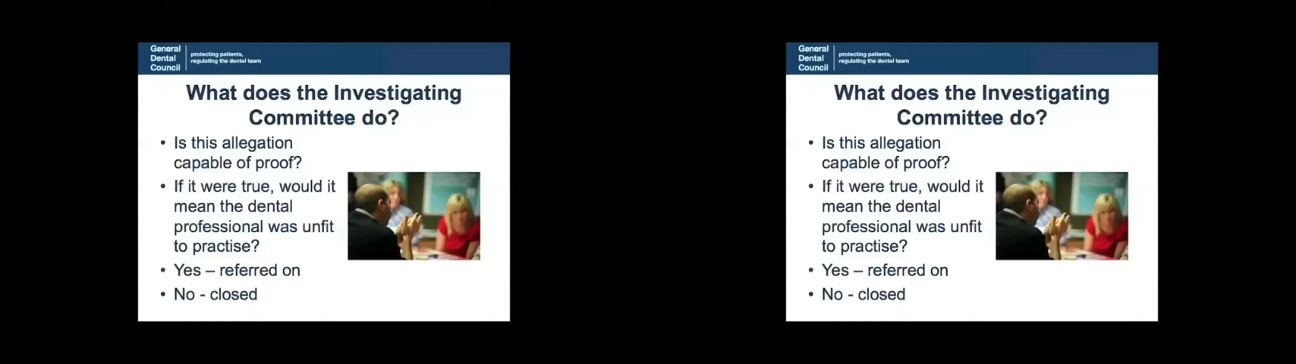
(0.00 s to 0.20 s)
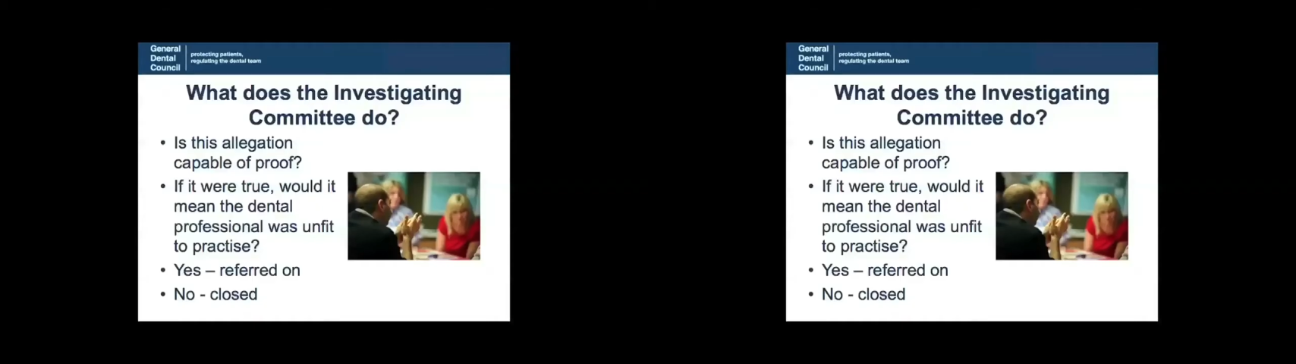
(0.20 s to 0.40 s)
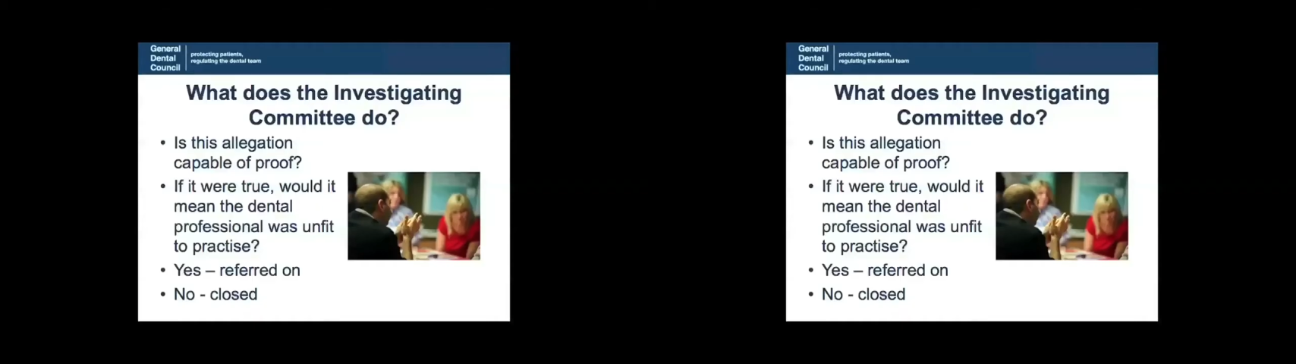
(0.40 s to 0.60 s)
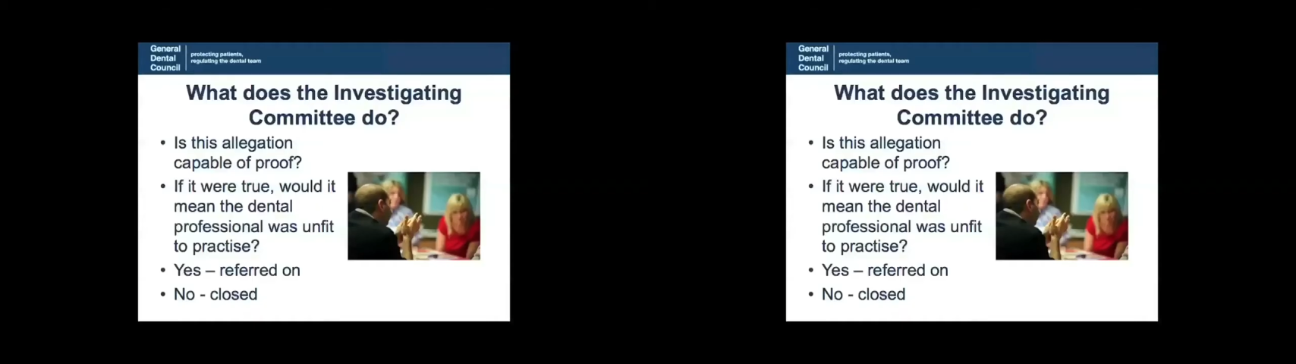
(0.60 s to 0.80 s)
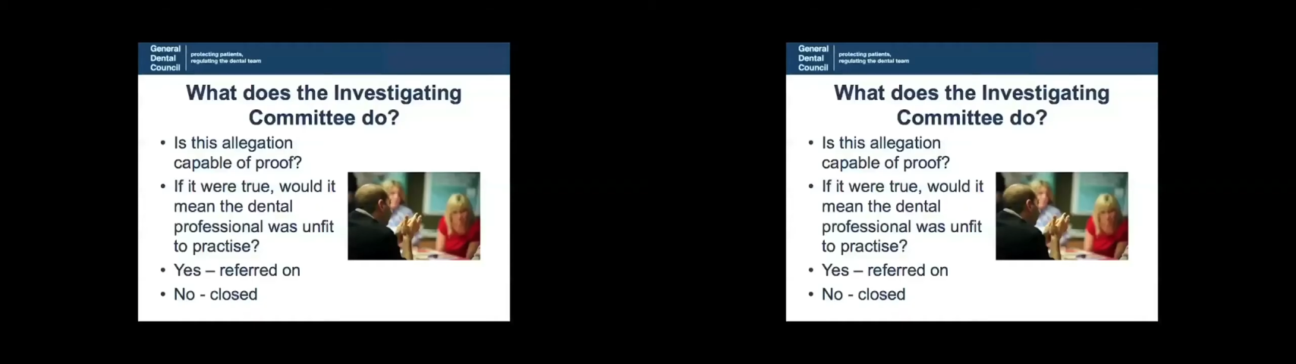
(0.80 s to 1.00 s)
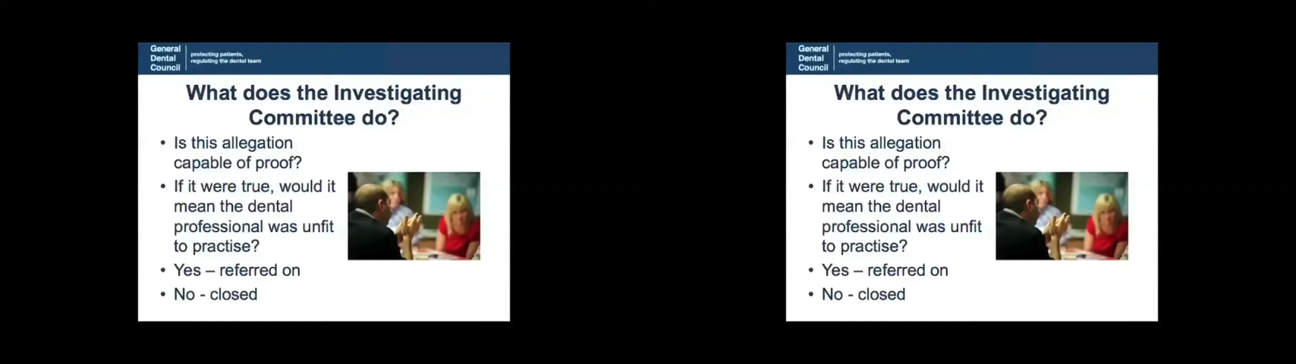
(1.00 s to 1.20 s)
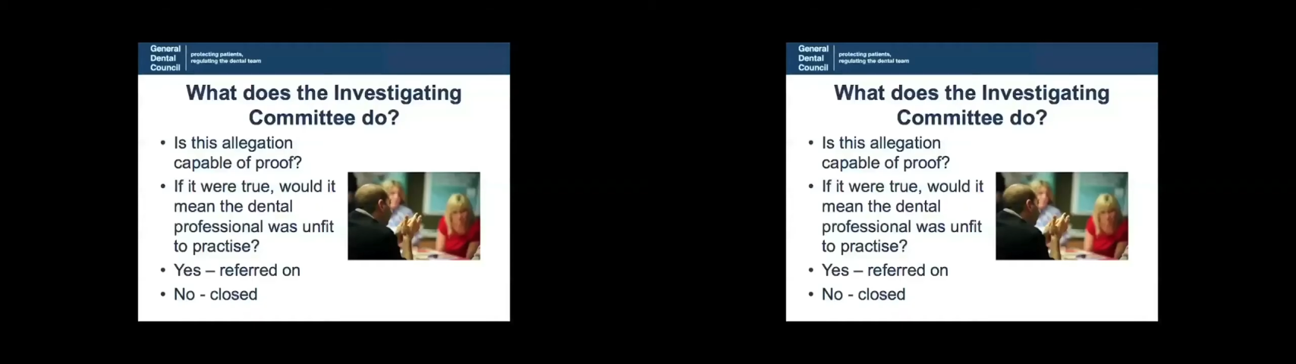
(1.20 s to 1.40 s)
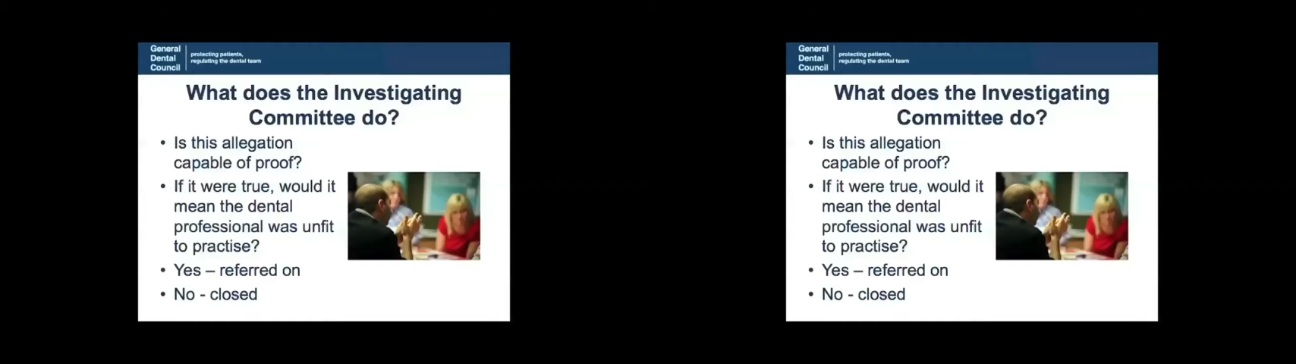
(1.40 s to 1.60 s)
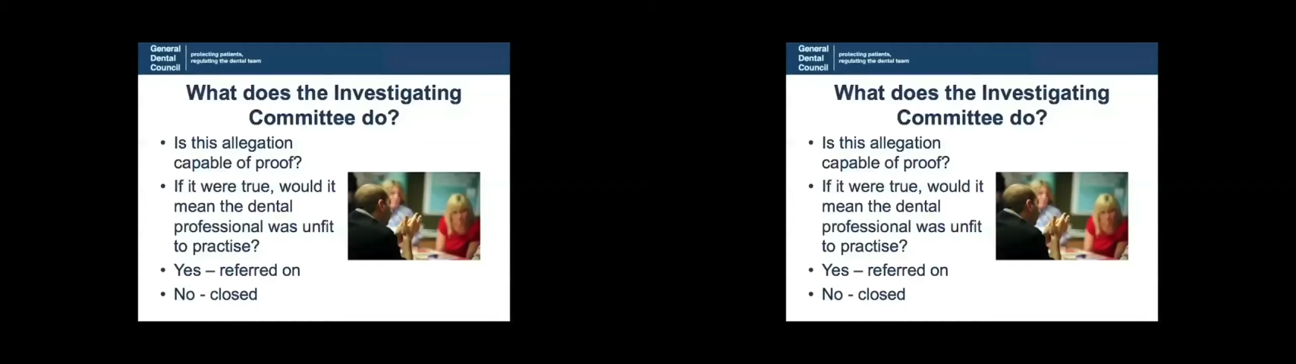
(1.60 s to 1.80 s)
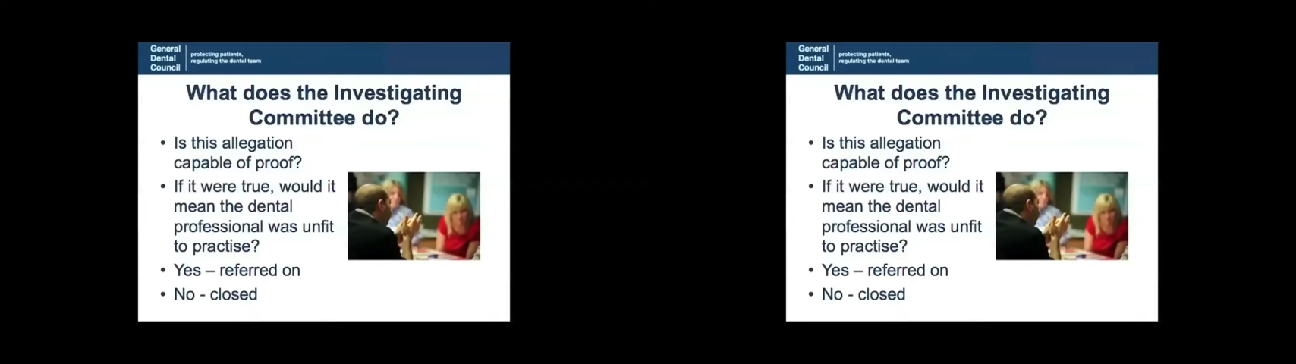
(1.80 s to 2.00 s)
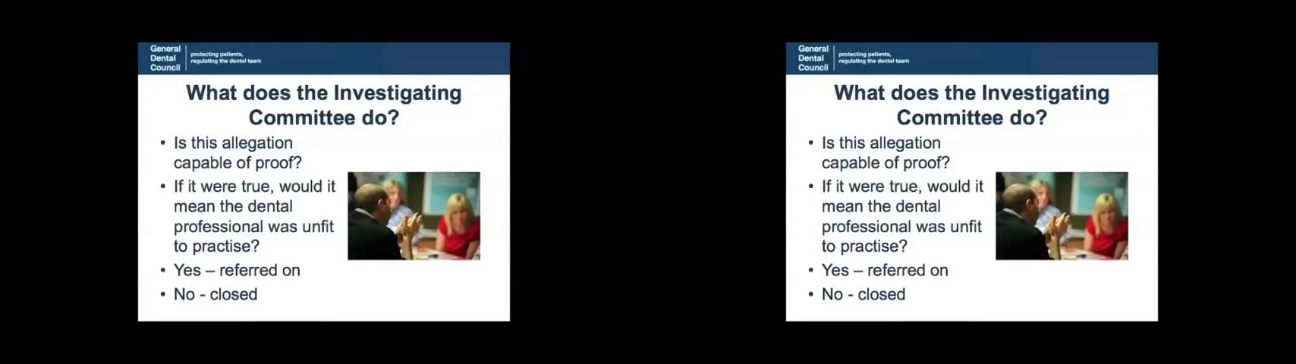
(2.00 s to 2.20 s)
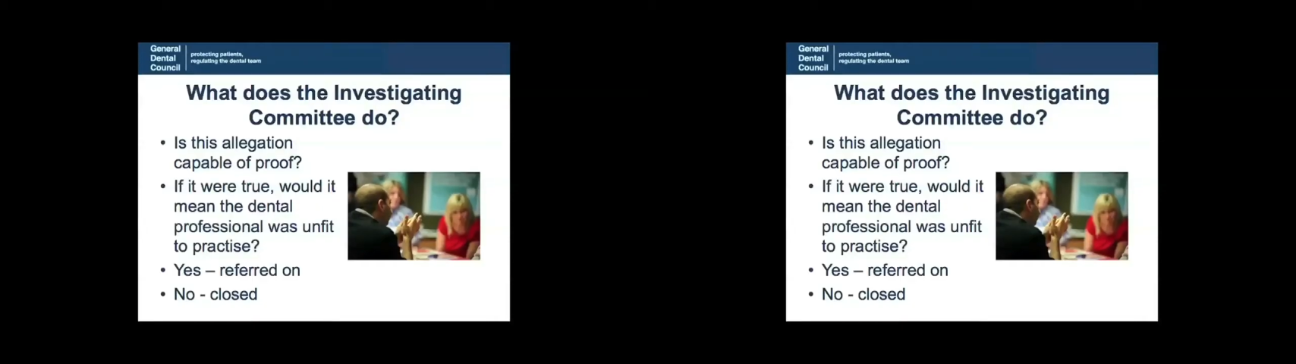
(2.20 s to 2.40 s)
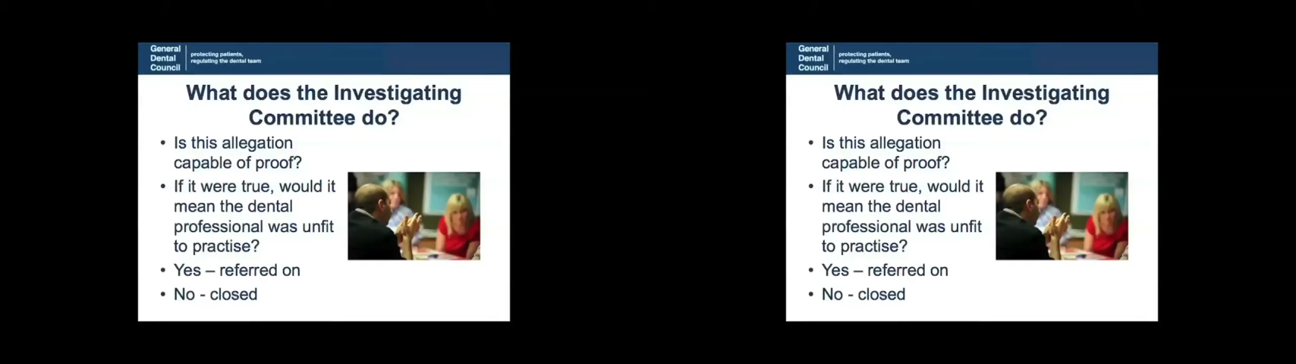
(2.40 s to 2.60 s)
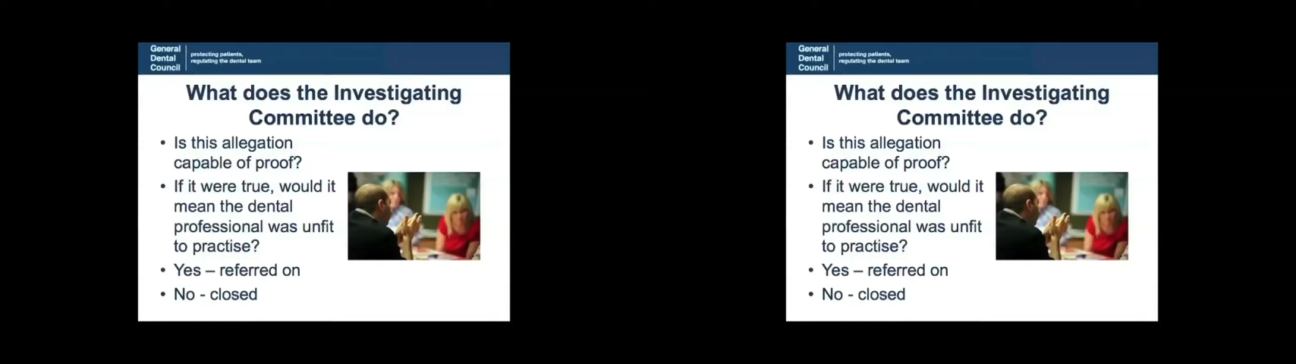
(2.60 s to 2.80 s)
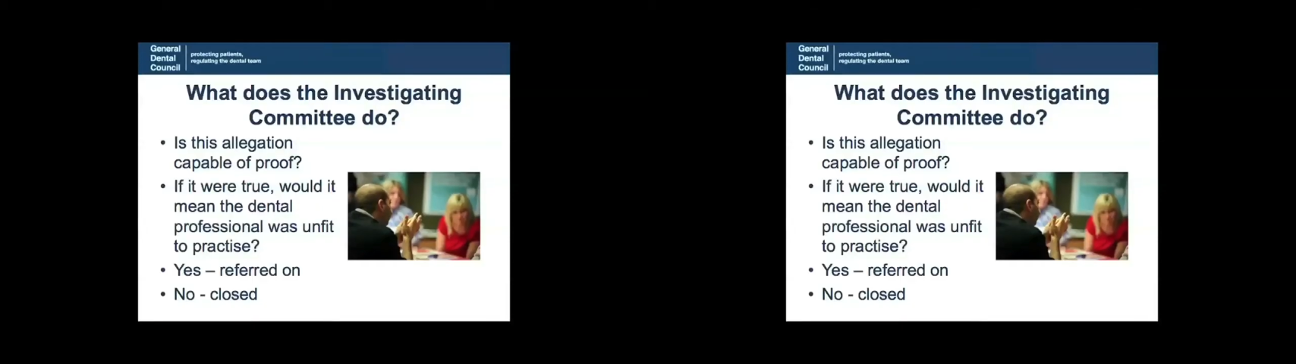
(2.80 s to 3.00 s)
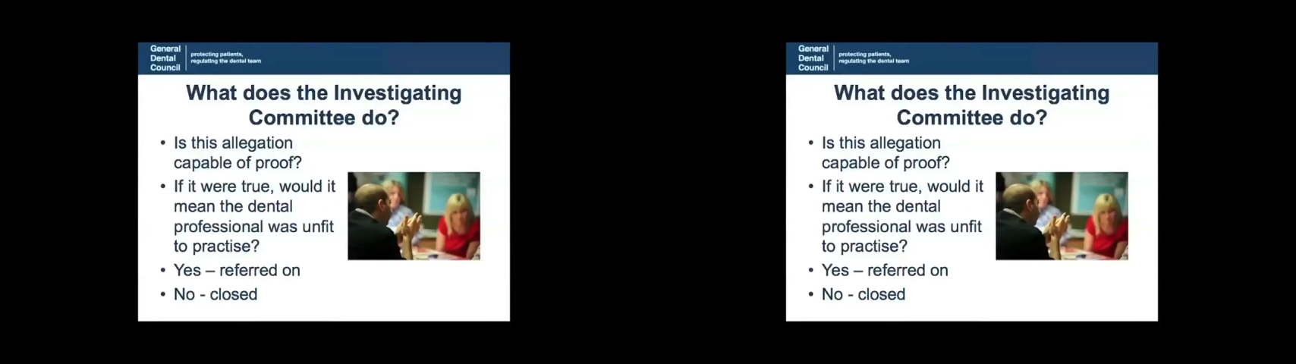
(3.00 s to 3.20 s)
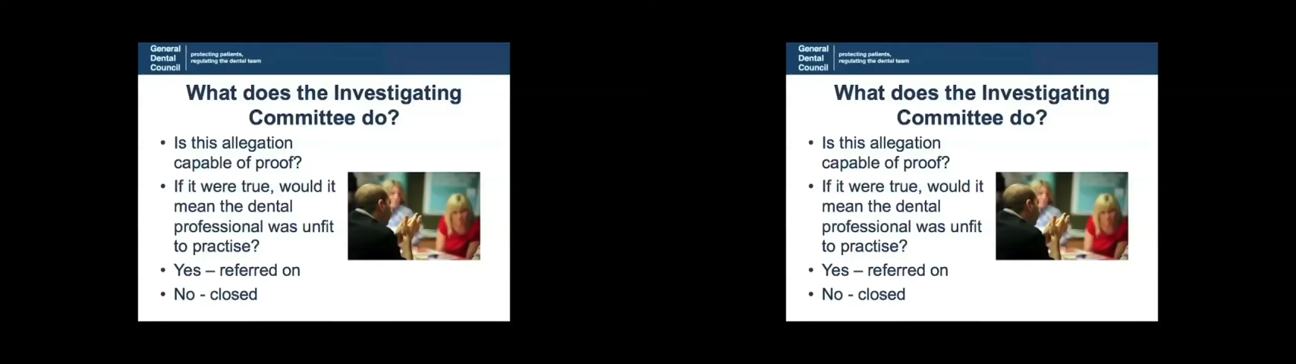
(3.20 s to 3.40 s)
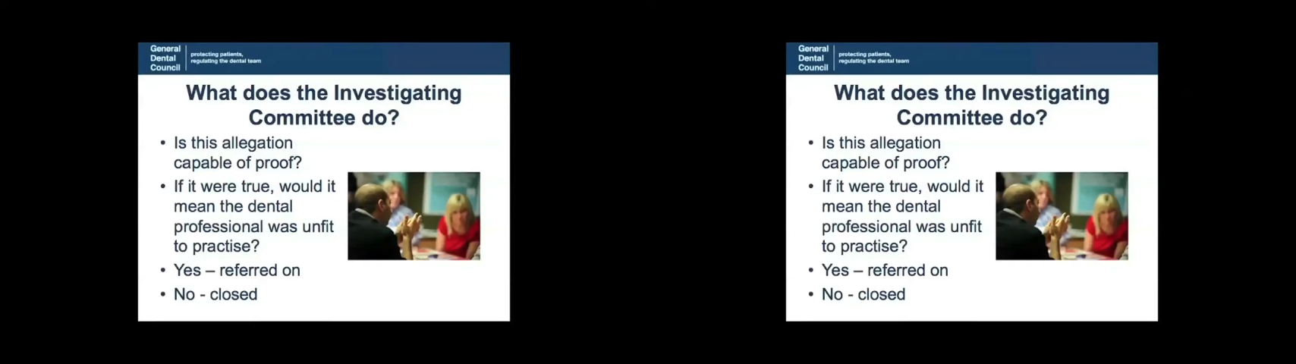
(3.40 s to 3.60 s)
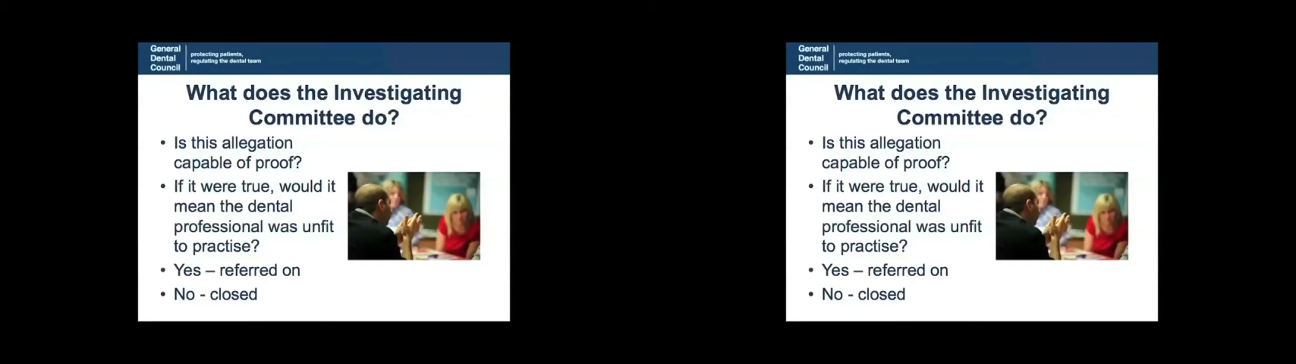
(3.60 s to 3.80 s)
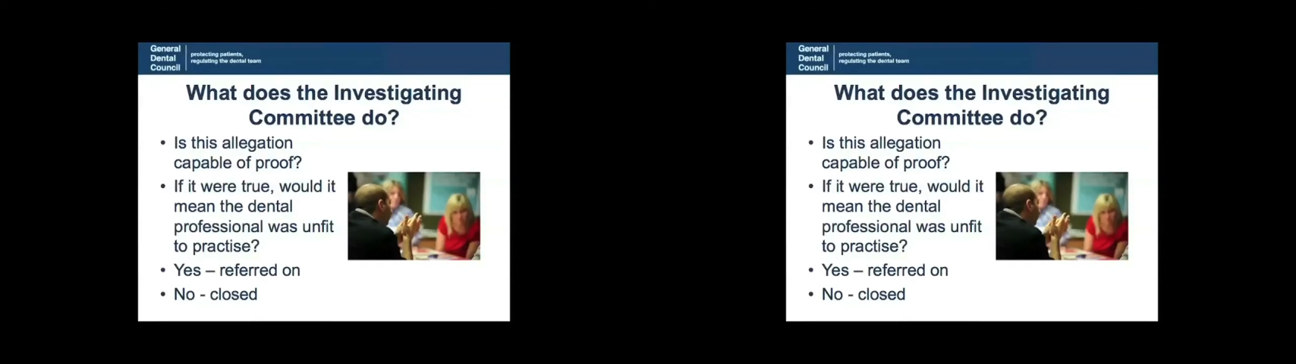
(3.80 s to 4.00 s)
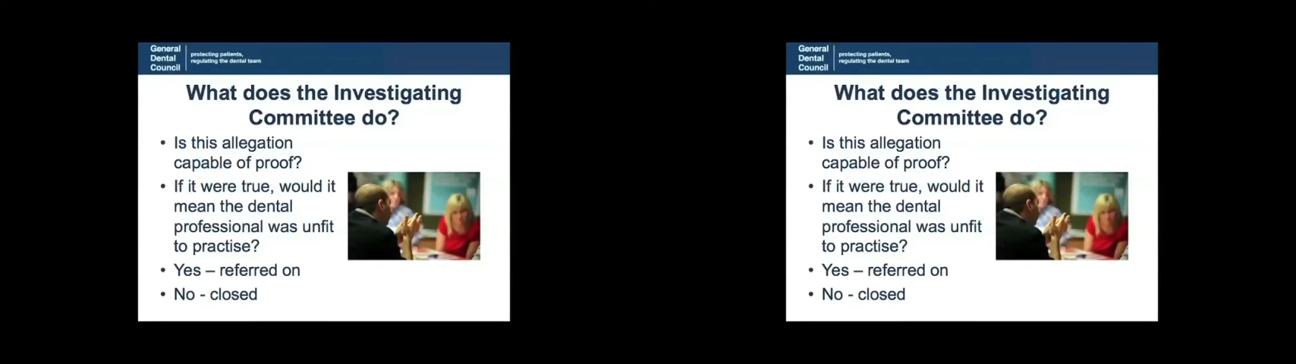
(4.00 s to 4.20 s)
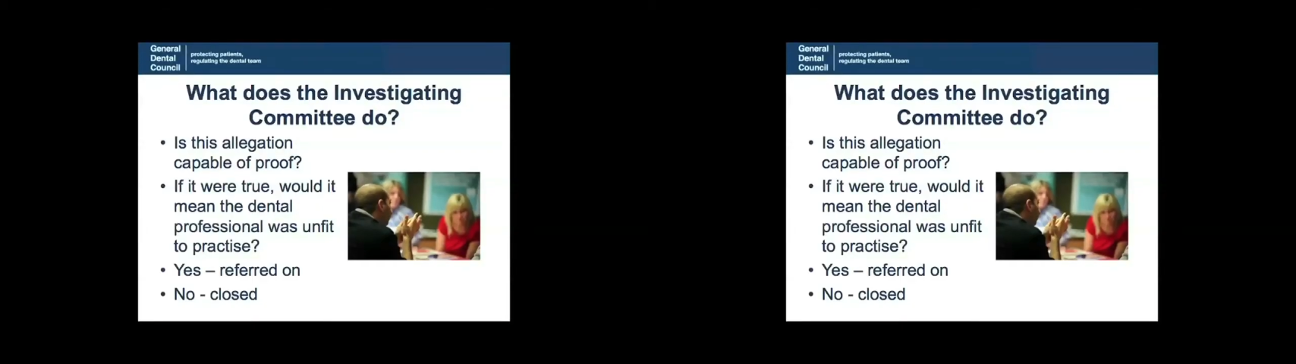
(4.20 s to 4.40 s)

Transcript: [unreadable: no face in view]